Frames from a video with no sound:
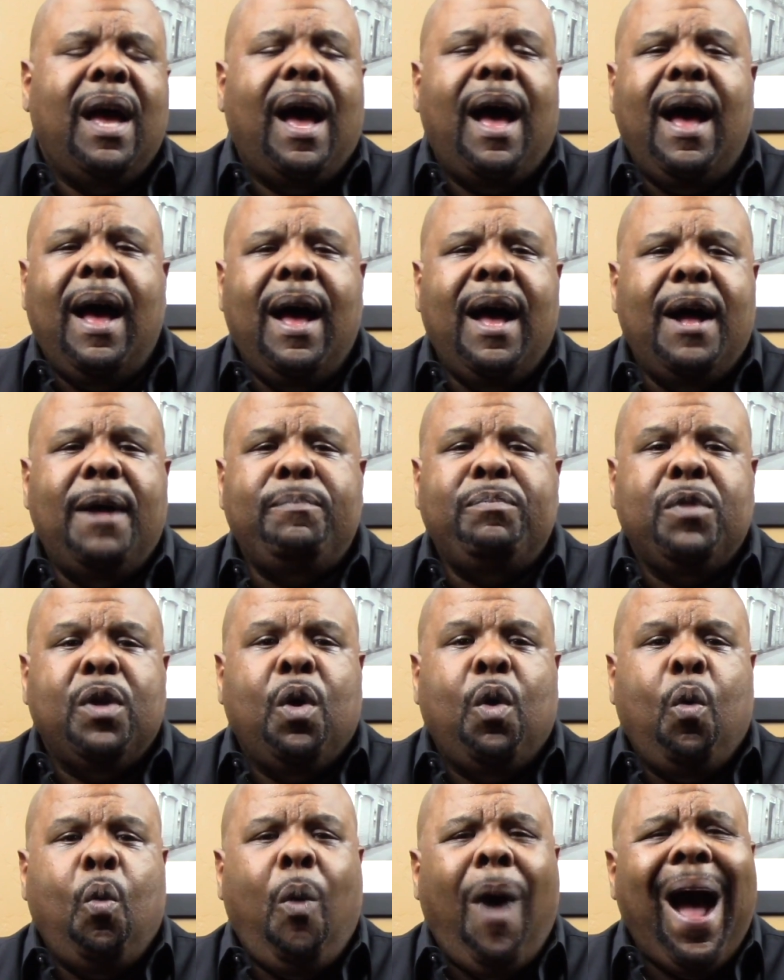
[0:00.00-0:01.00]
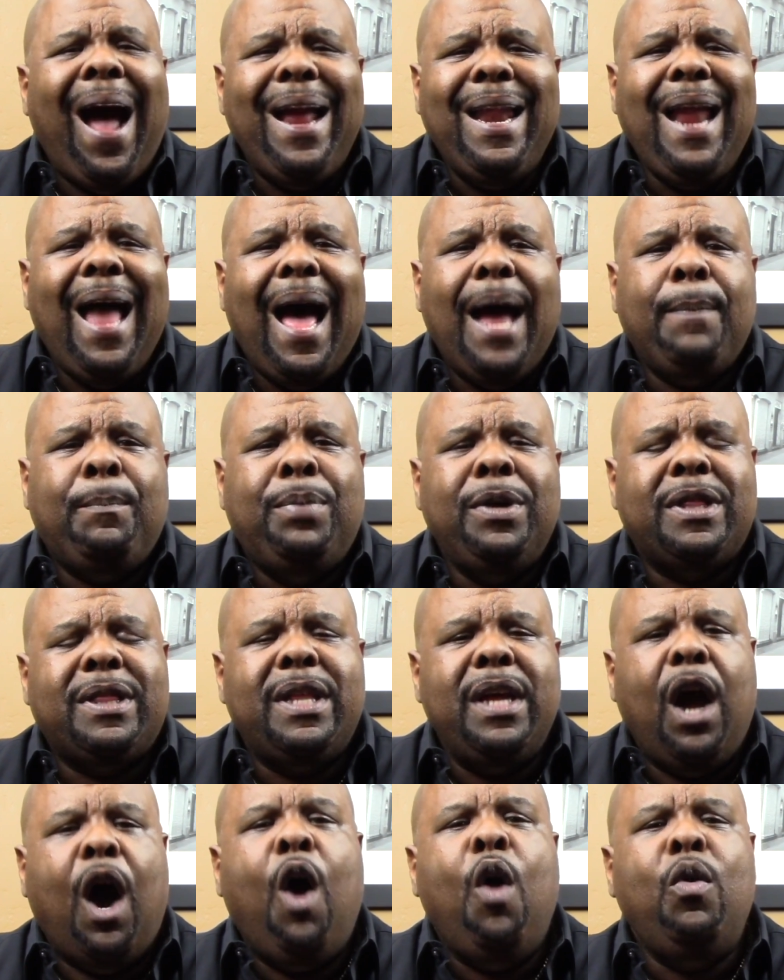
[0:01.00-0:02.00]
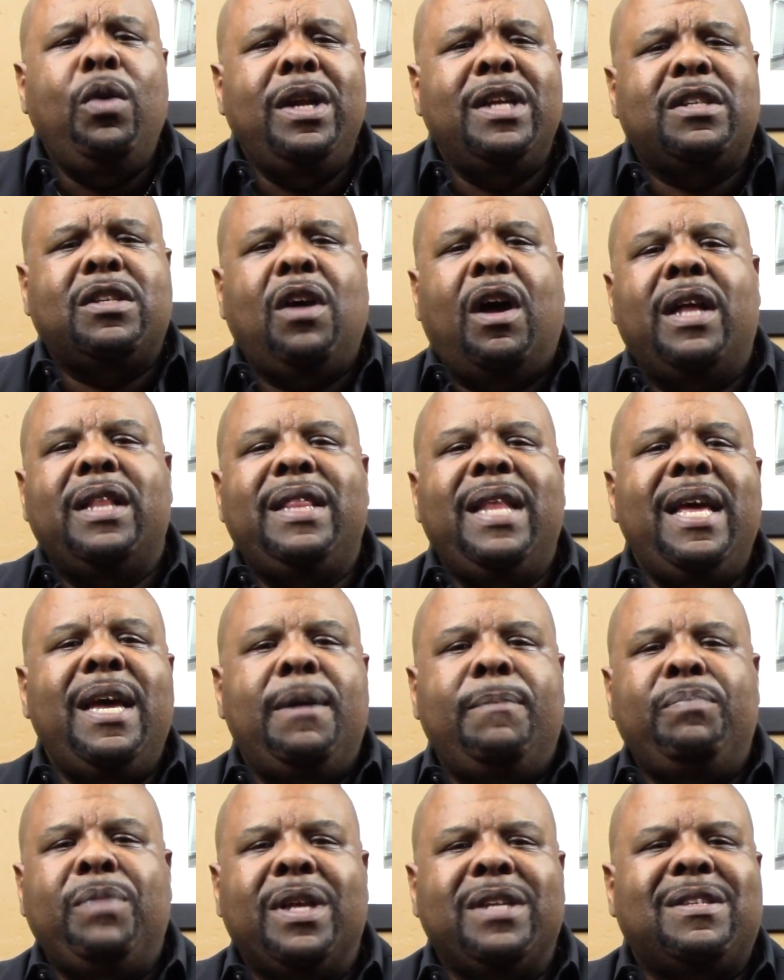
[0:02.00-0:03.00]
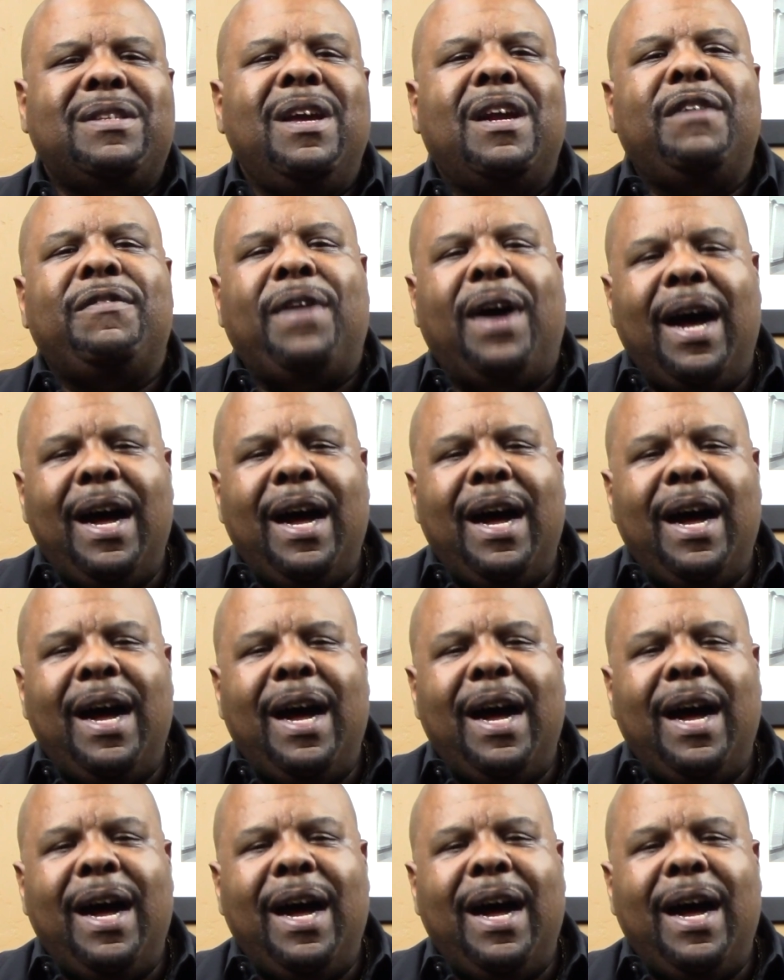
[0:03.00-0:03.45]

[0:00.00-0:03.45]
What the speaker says: why not put the onus on them instead of